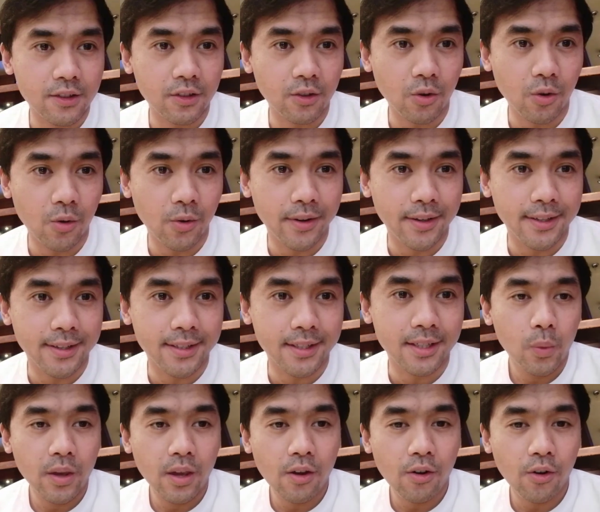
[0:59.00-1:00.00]
stories,
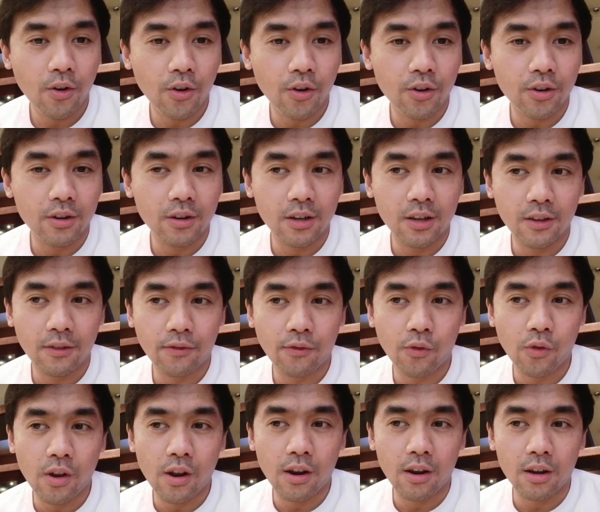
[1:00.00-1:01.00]
we heard
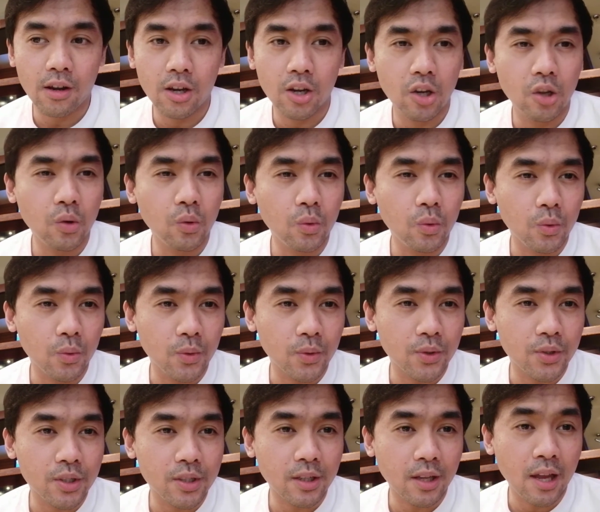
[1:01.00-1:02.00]
different
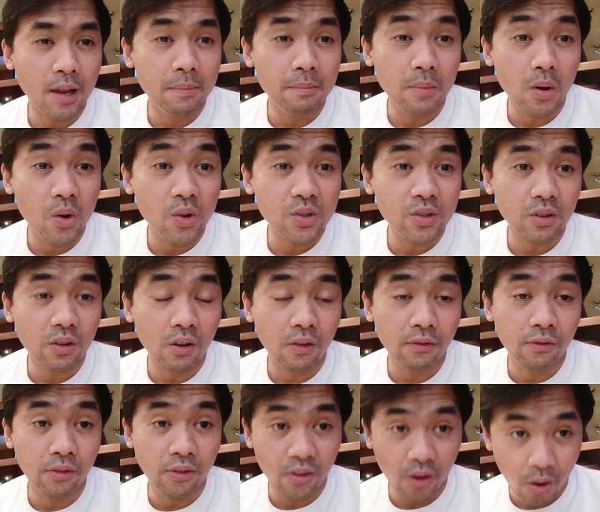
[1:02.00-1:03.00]
news, and most
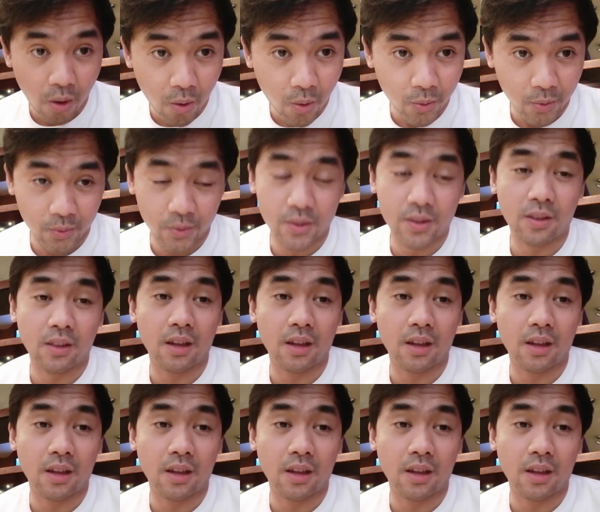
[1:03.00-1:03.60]
of those